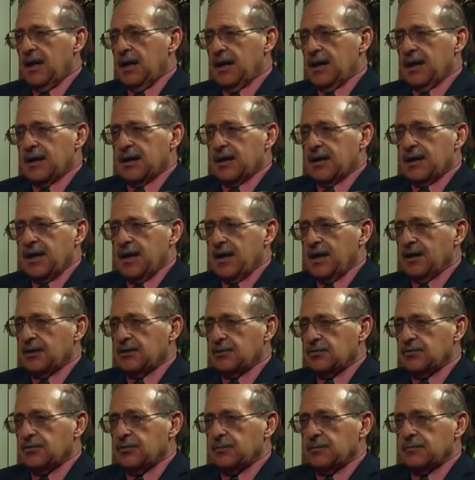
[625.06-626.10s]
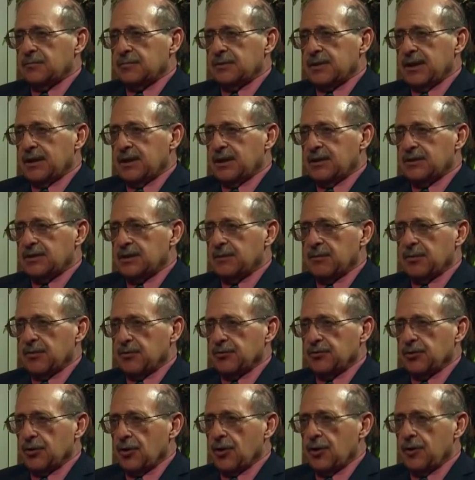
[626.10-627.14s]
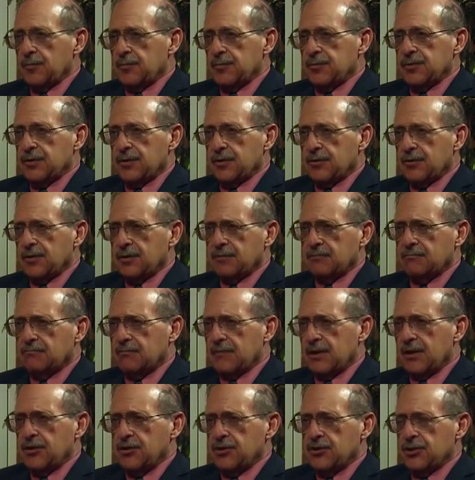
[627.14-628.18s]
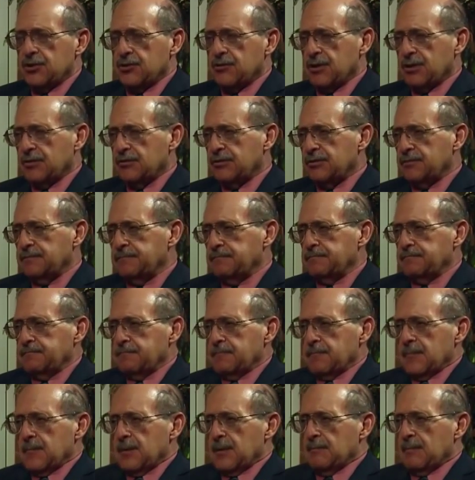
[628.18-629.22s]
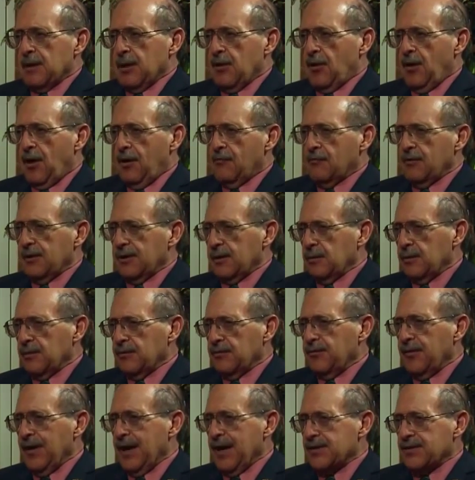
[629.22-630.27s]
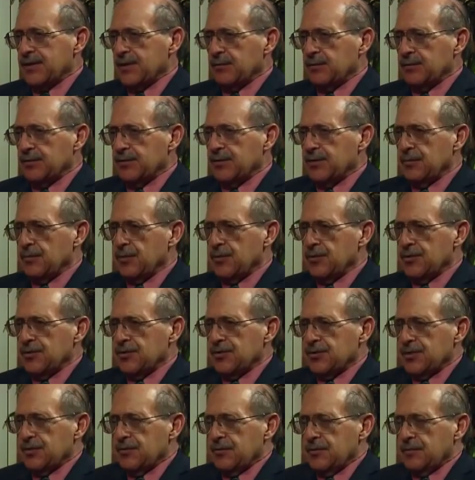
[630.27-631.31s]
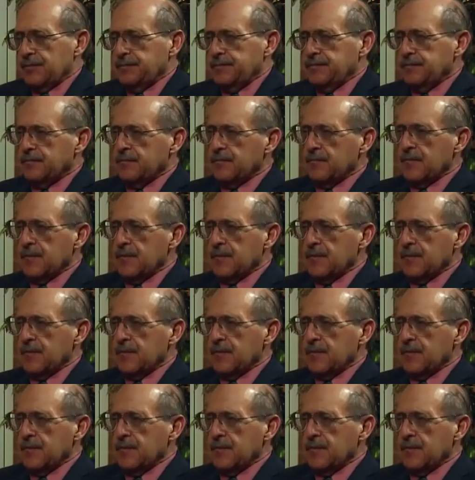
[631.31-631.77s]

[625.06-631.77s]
And I got headaches from taking some of those herbs that are in energy drinks. My heart really went fast, and I went to the emergency room.